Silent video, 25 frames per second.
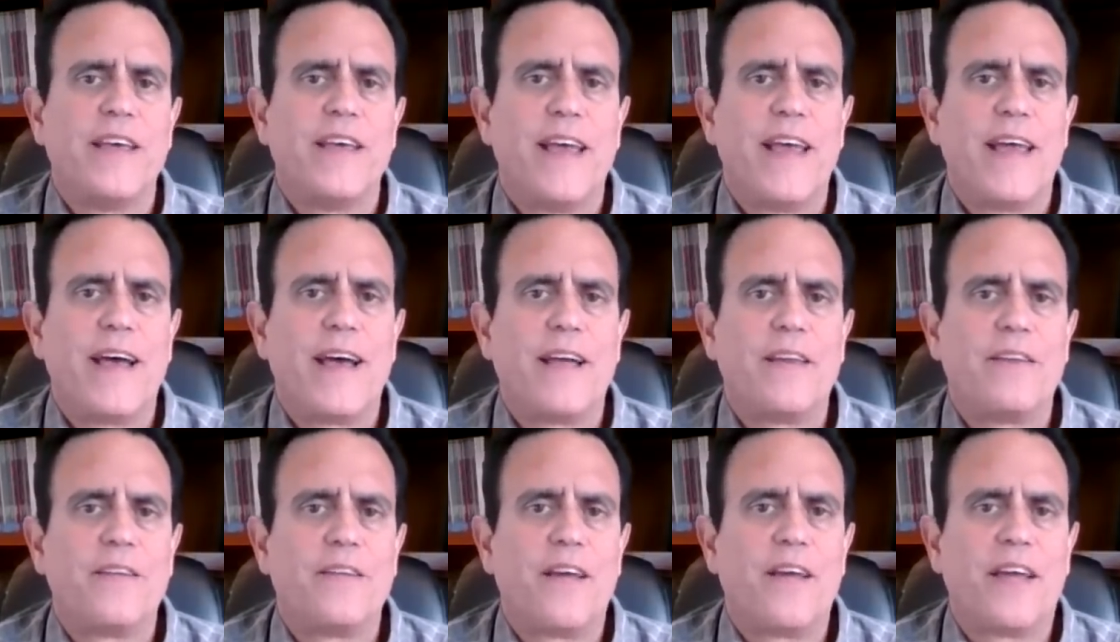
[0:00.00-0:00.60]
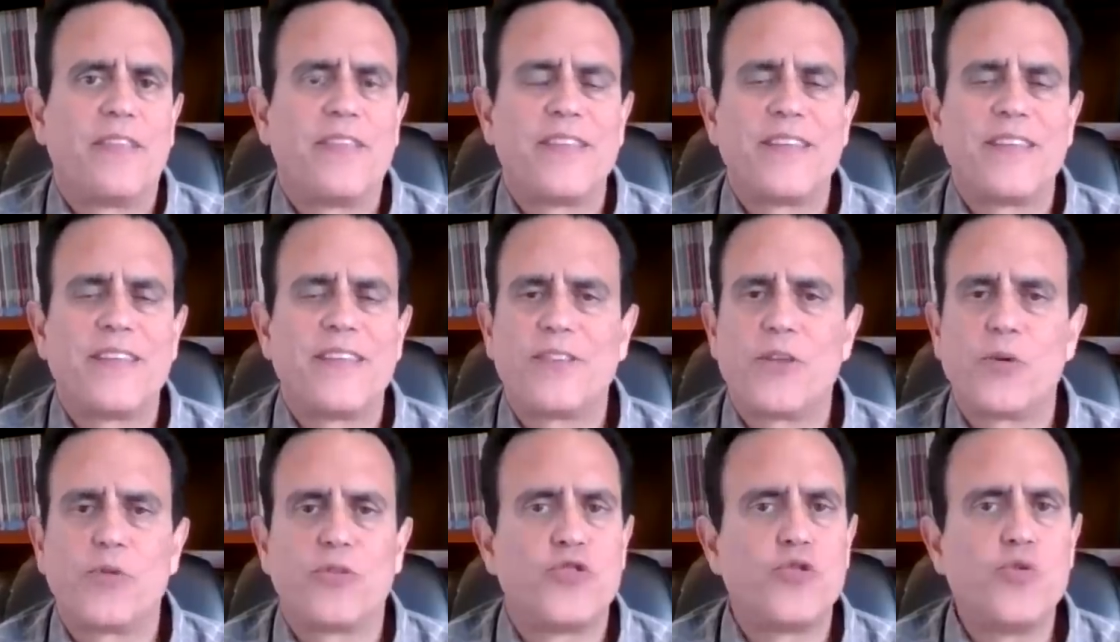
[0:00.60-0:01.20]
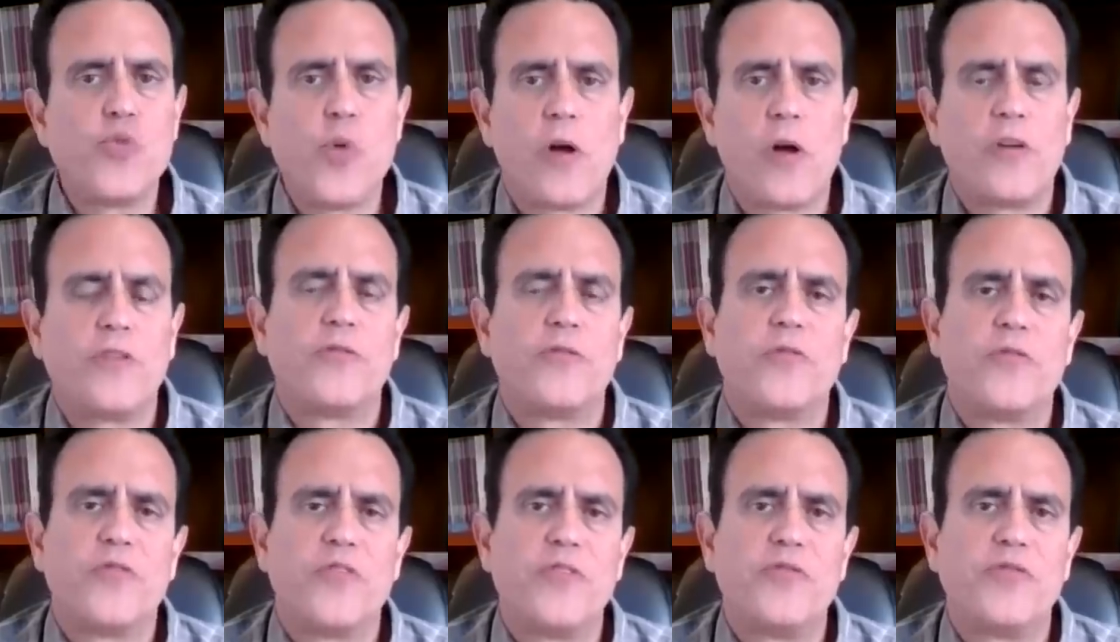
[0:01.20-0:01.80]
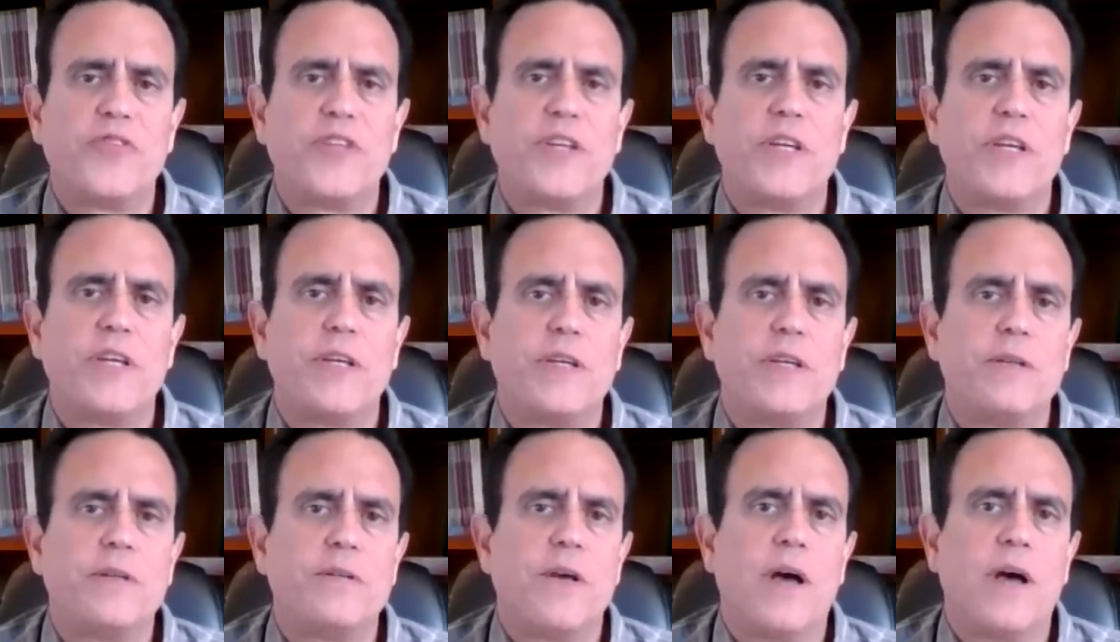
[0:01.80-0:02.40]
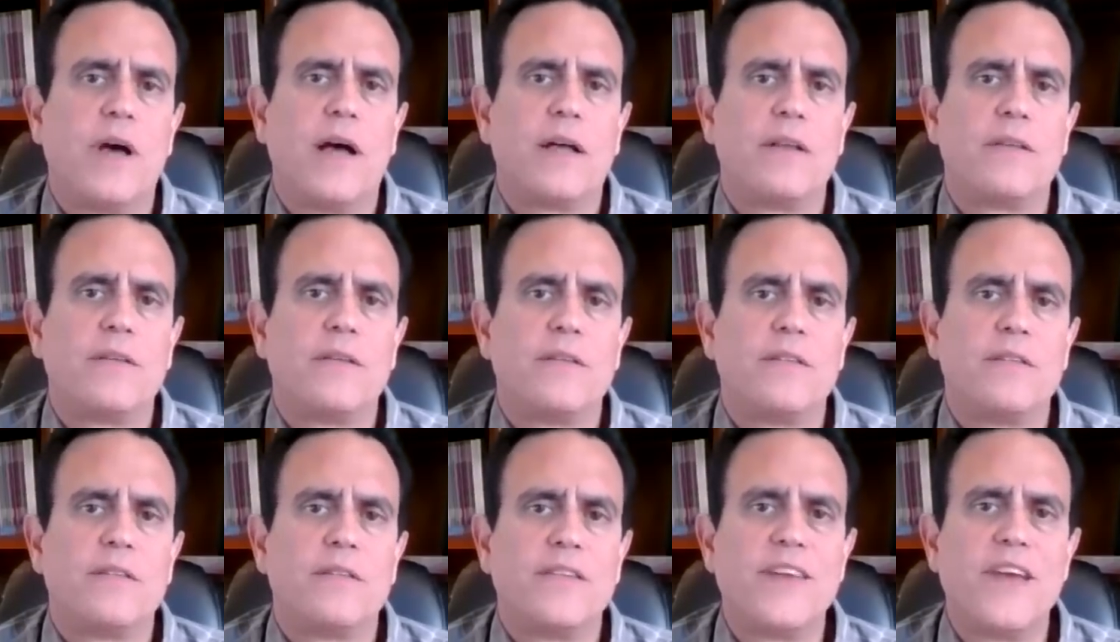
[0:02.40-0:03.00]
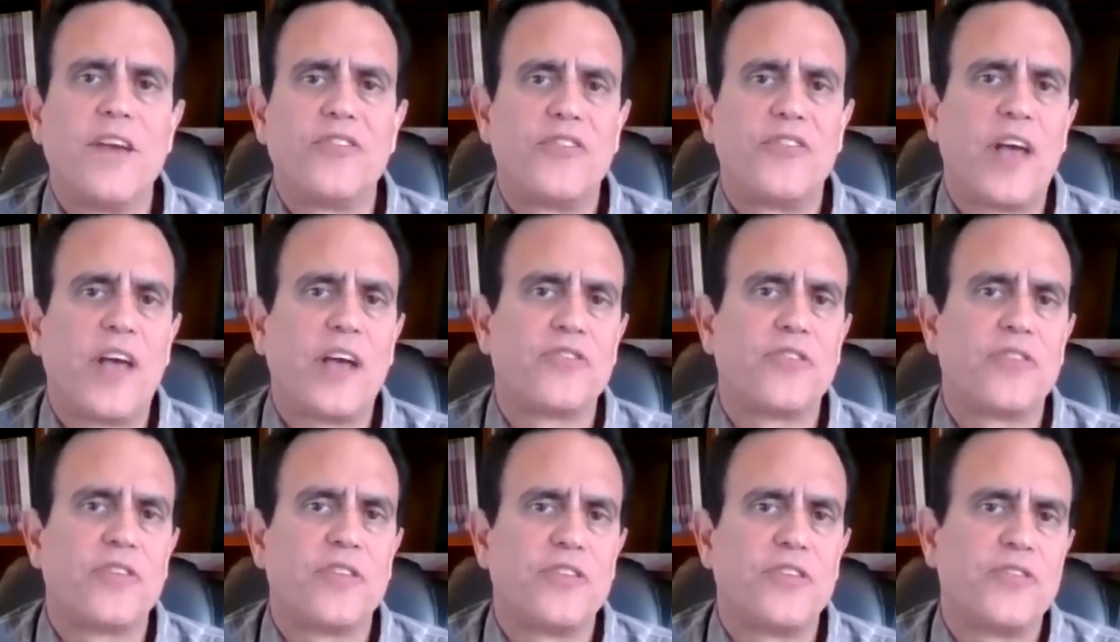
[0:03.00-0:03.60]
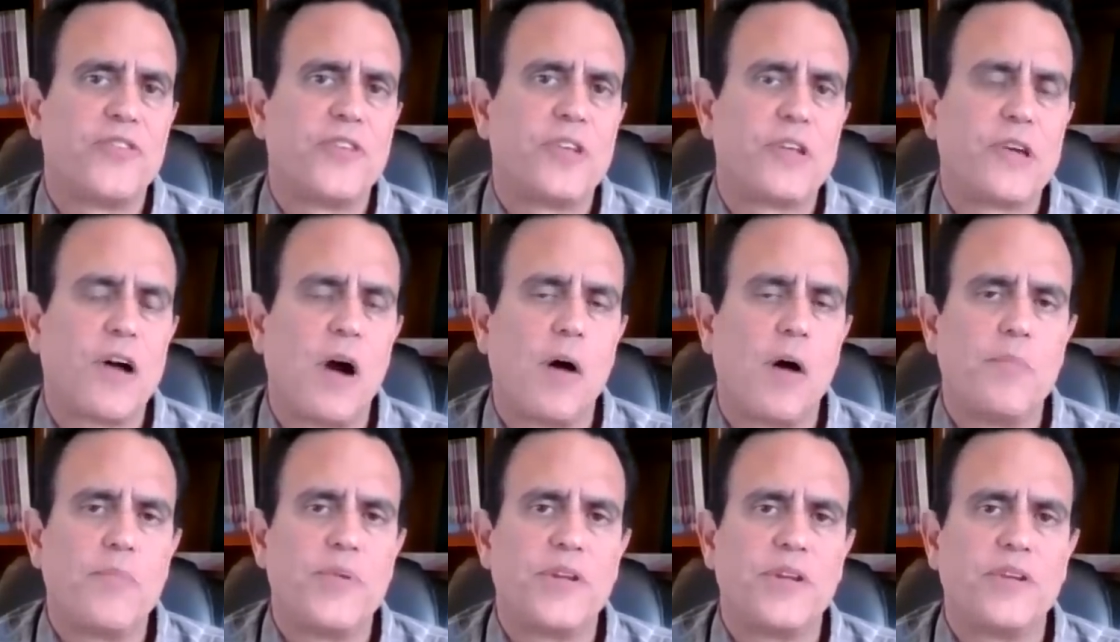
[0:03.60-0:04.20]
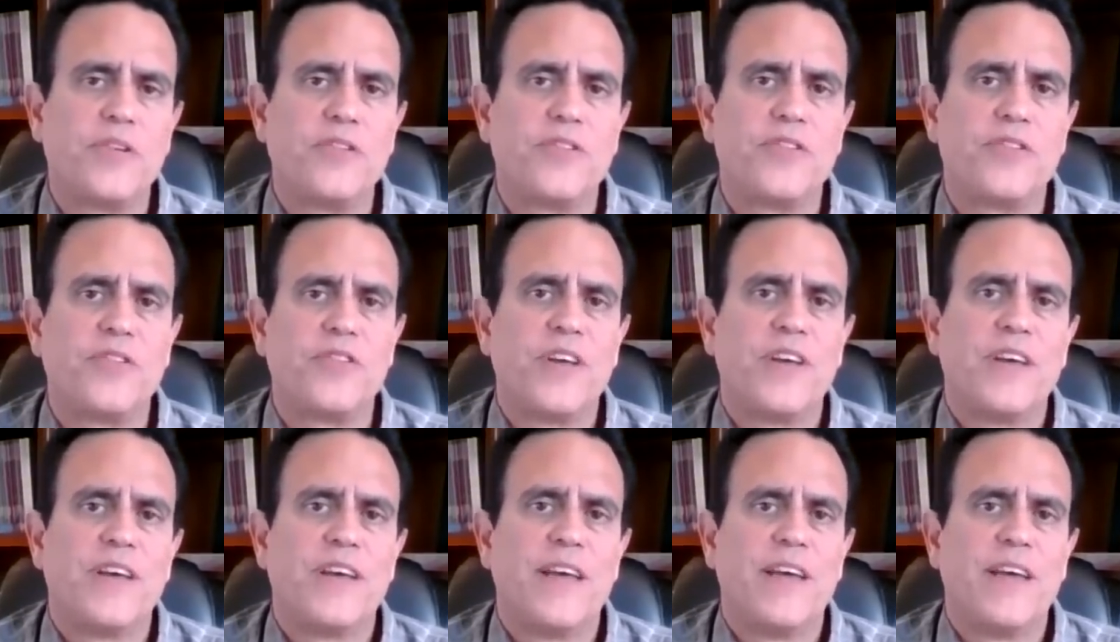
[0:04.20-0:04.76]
and I think there were 250 TSX-listed companies,